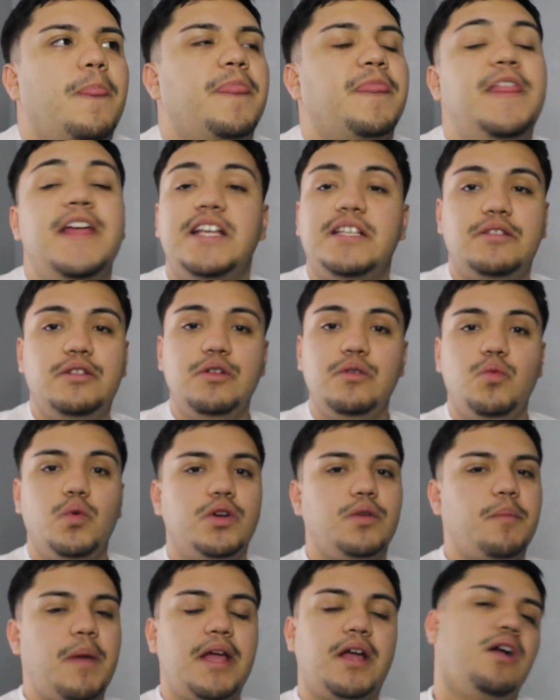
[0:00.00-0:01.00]
this dude
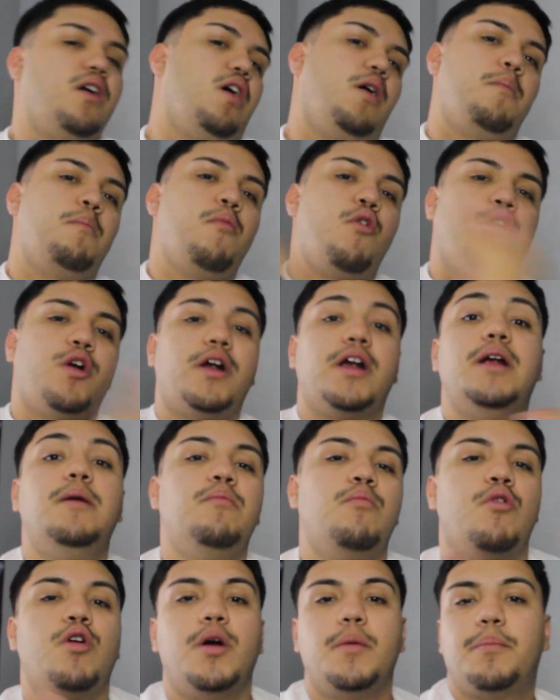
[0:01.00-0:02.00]
would make more and
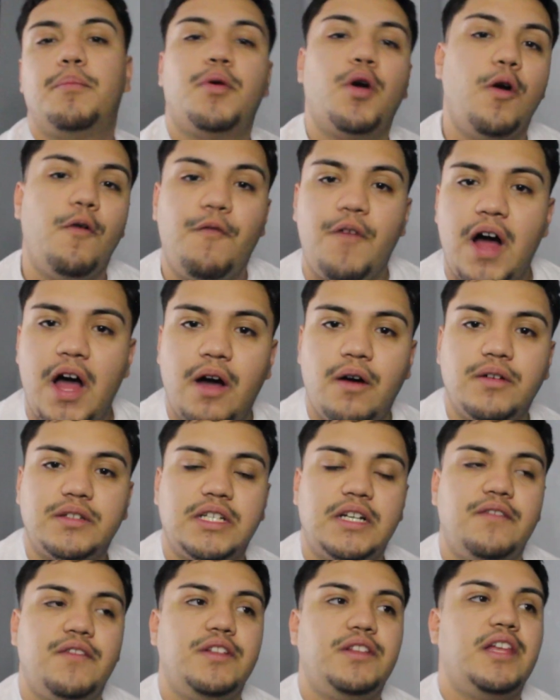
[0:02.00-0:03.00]
more profiles
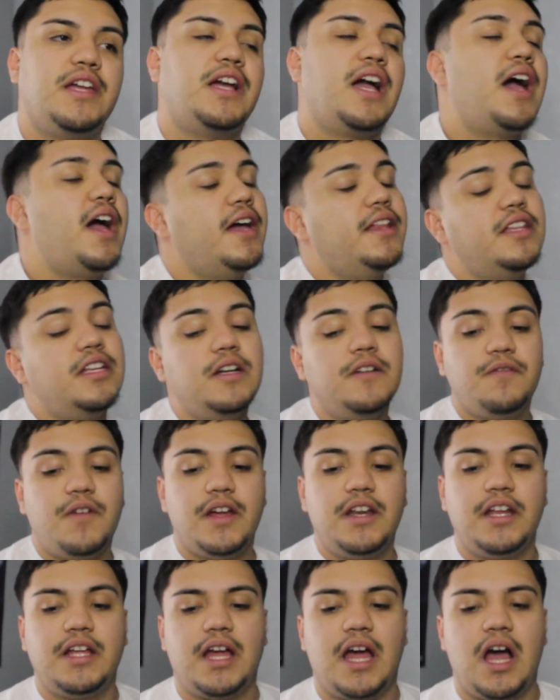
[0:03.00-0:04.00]
and everything. I ended up
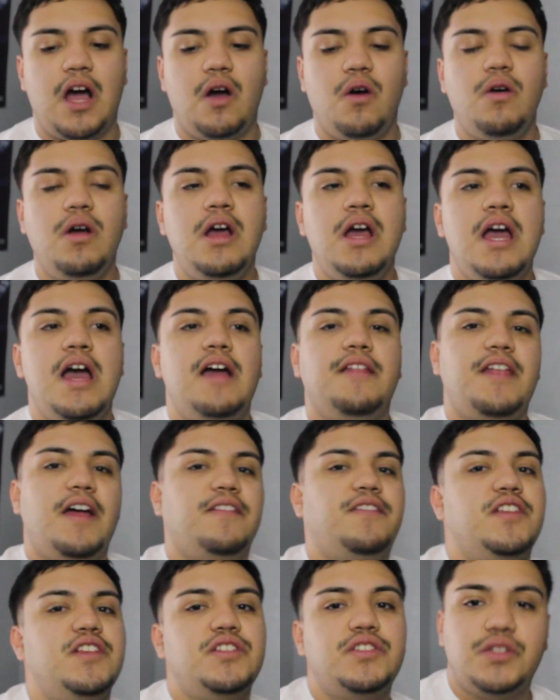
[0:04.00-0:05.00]
finding out
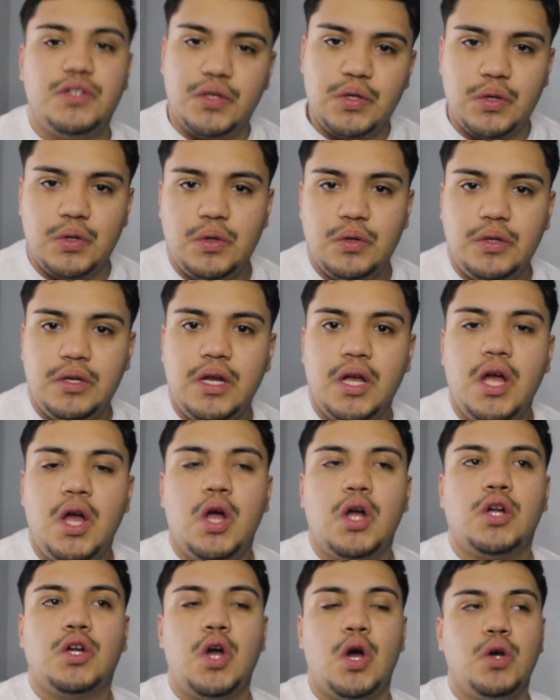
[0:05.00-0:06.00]
that this dude
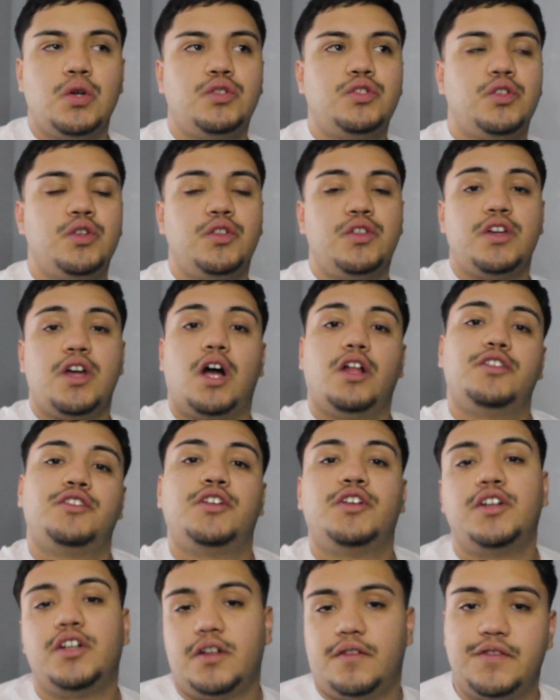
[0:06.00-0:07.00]
goes to the
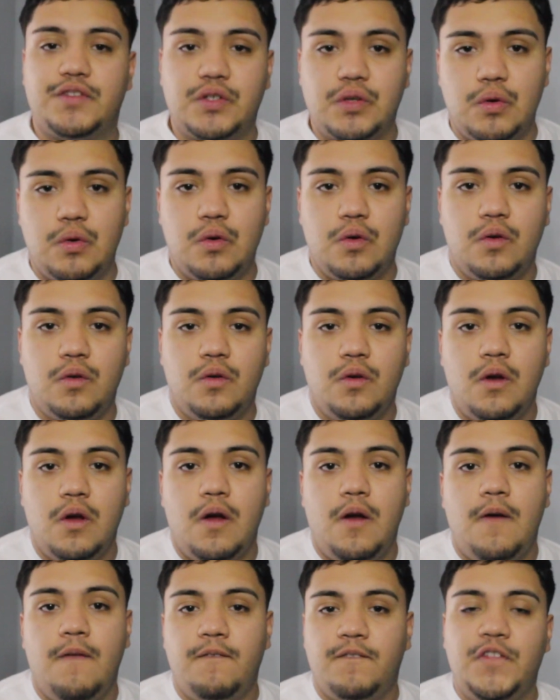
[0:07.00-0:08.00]
alternative school,
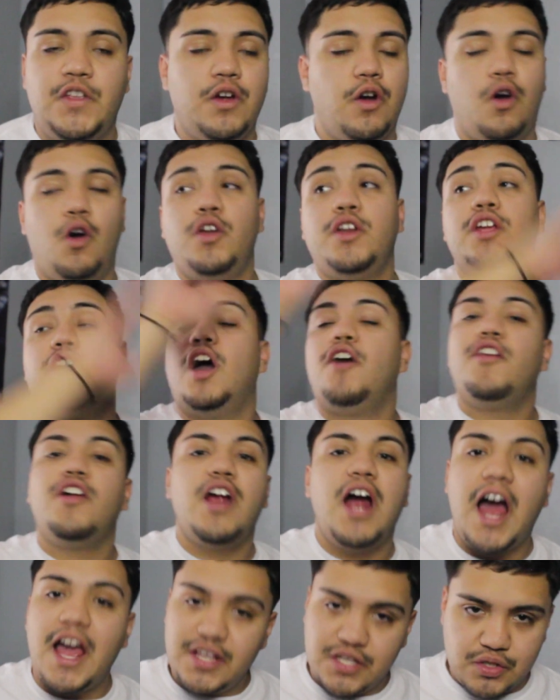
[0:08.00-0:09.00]
the only other
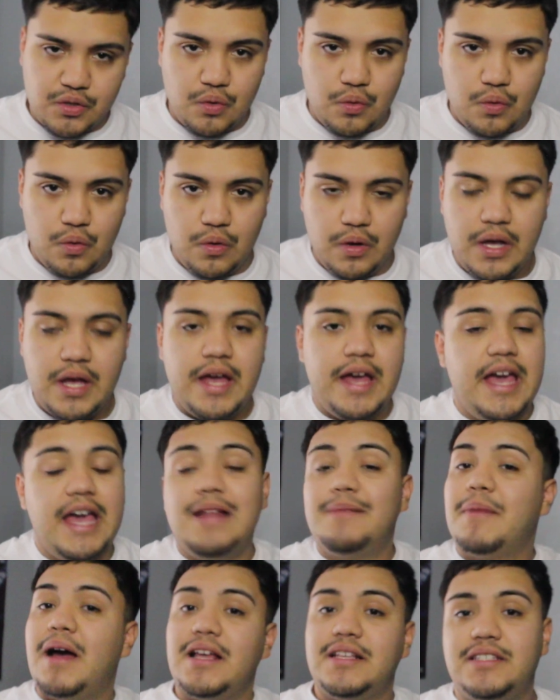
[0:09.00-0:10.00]
high school
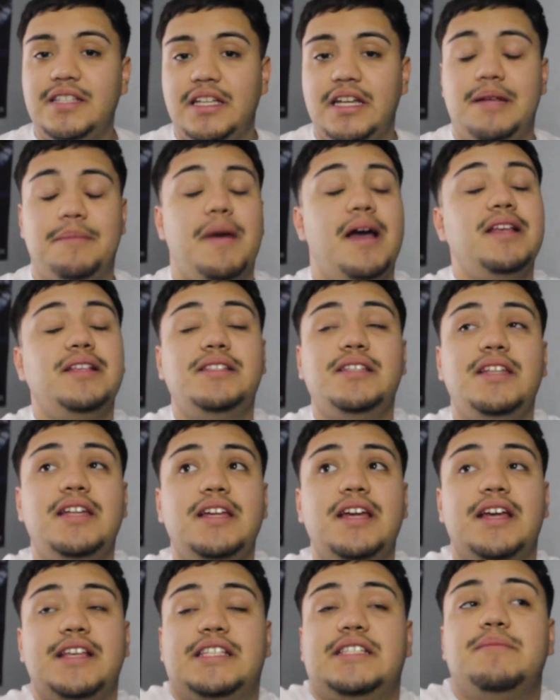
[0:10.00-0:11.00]
in my city. My
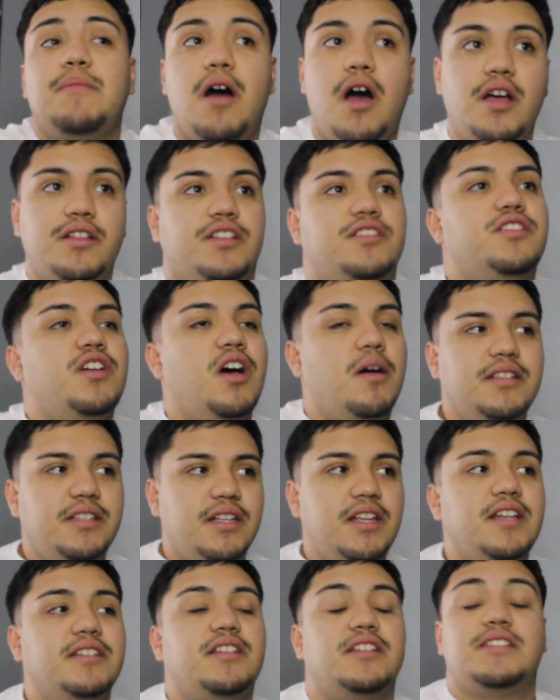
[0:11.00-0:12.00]
city is small, so some
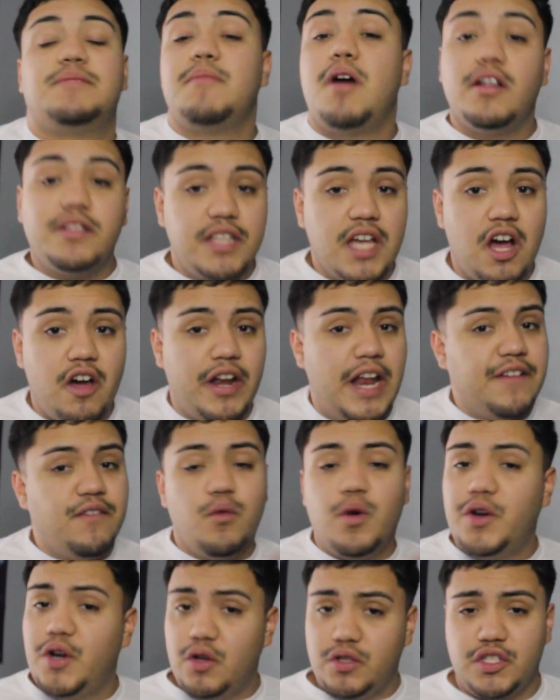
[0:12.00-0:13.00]
city is a small town.
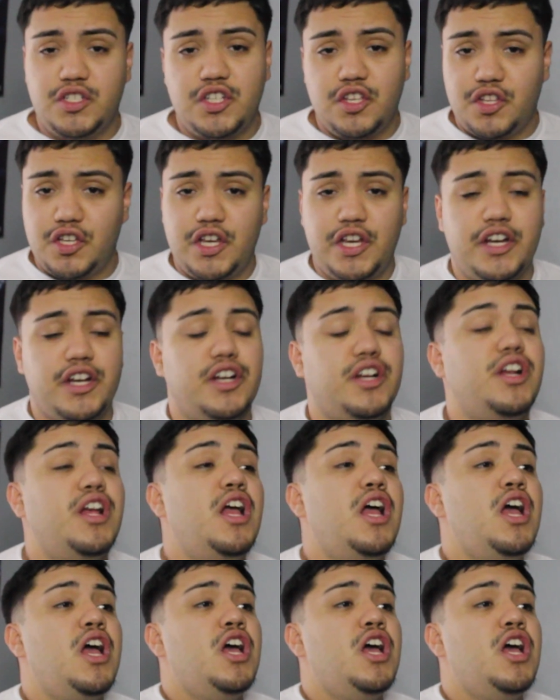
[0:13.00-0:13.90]
Everyone knows each other here.